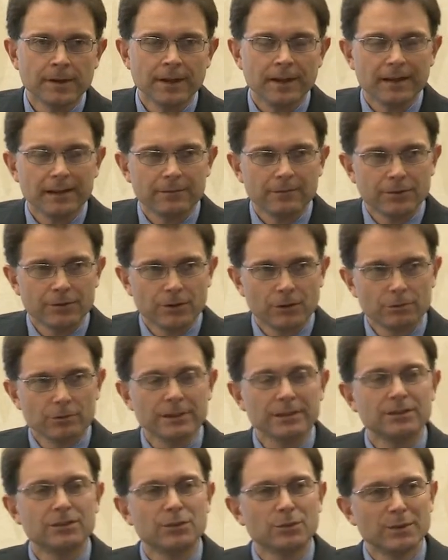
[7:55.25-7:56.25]
and if you're
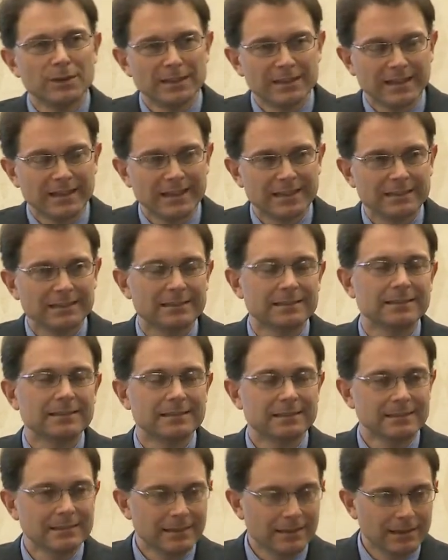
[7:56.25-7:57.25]
only doing that
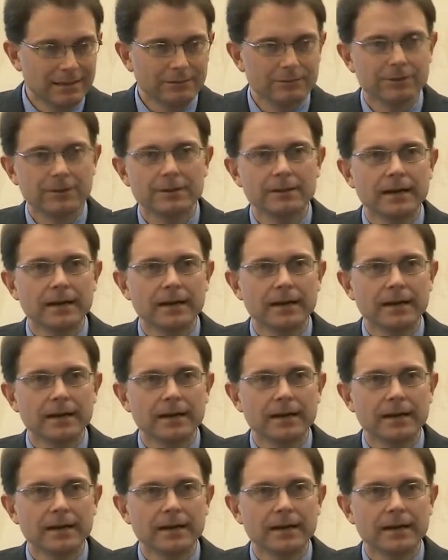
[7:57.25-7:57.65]
every